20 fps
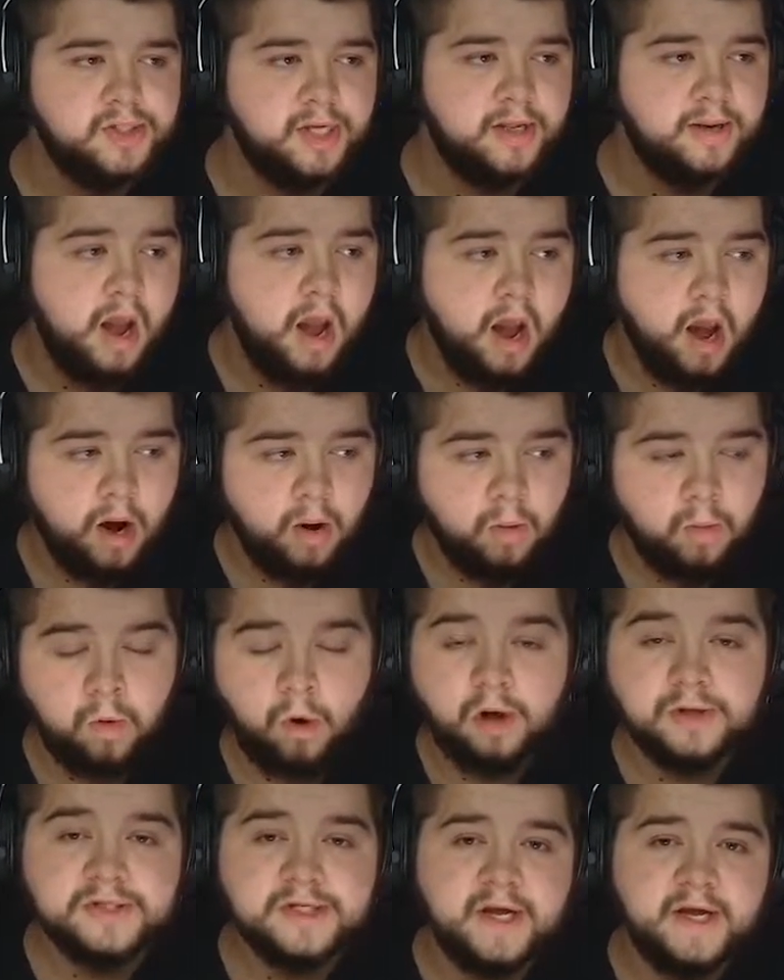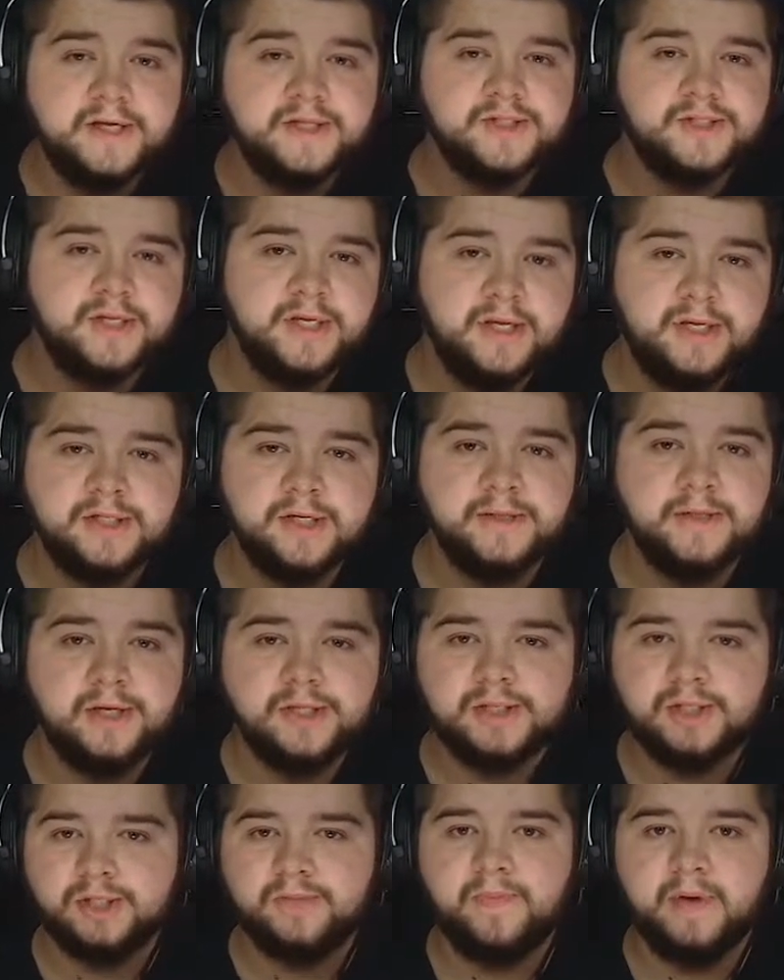and what a season
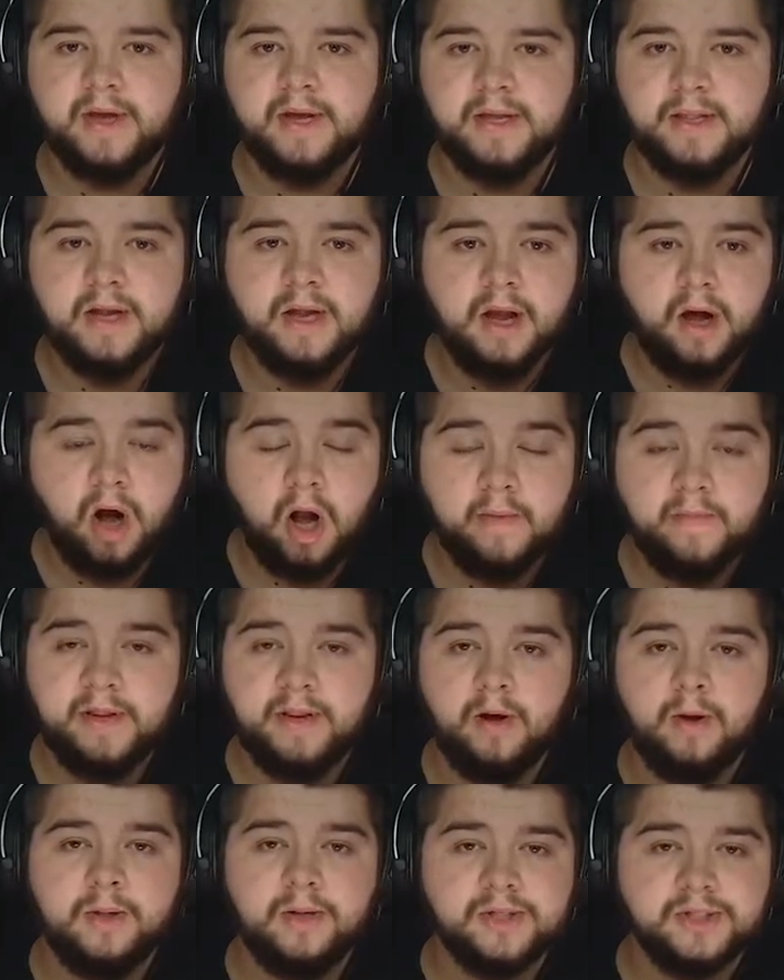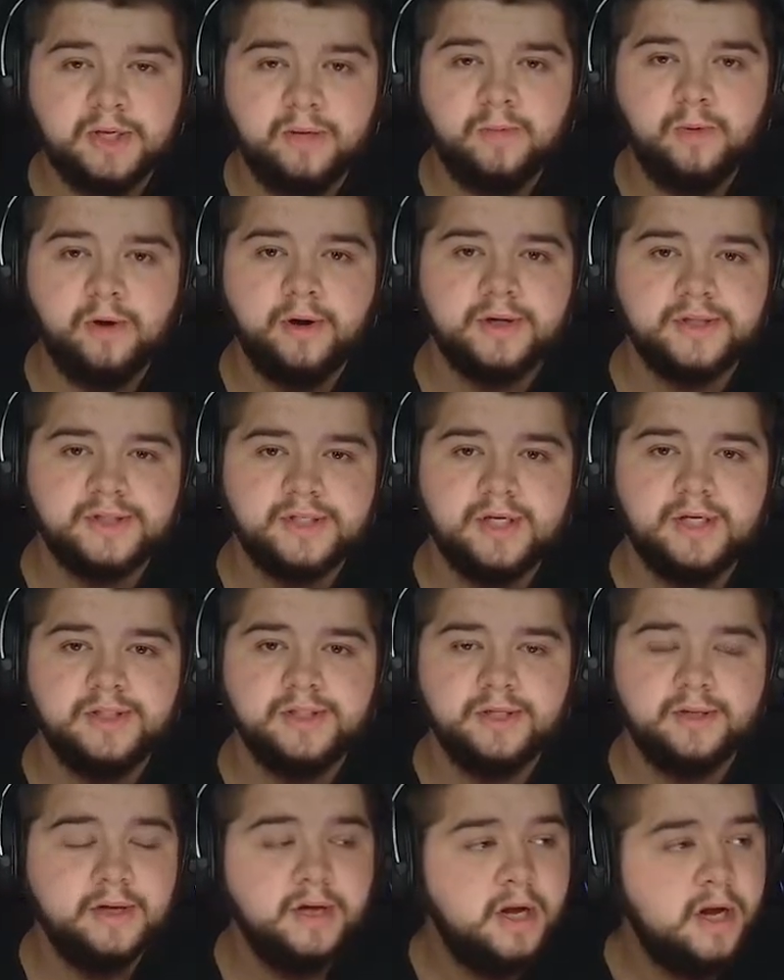this has been. I mean, honestly, what a
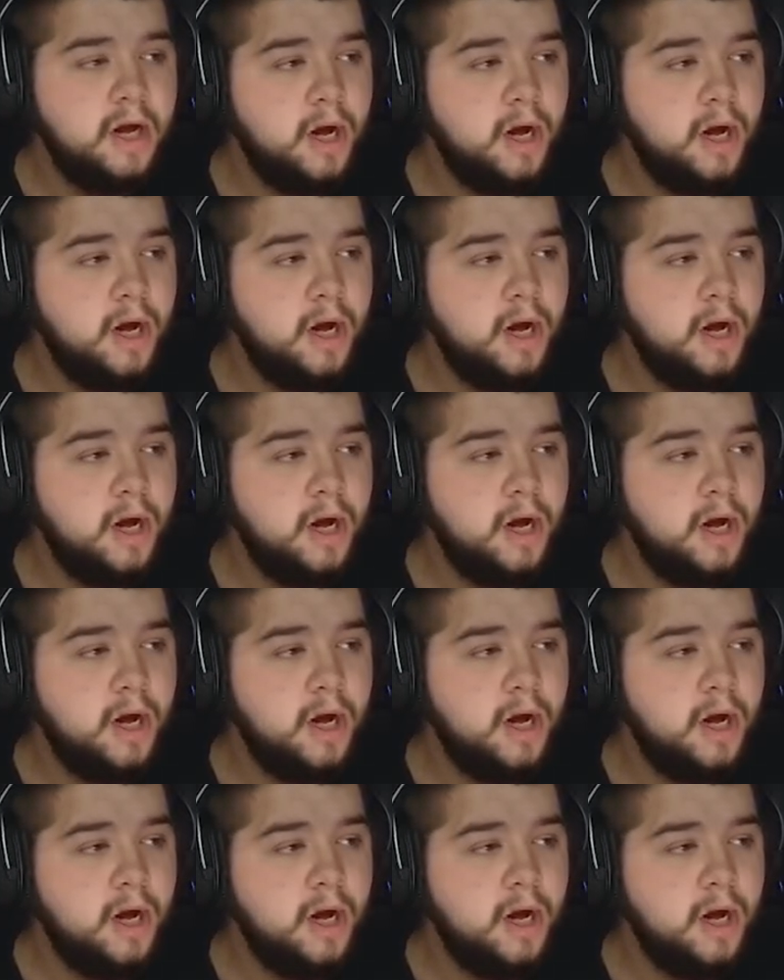season.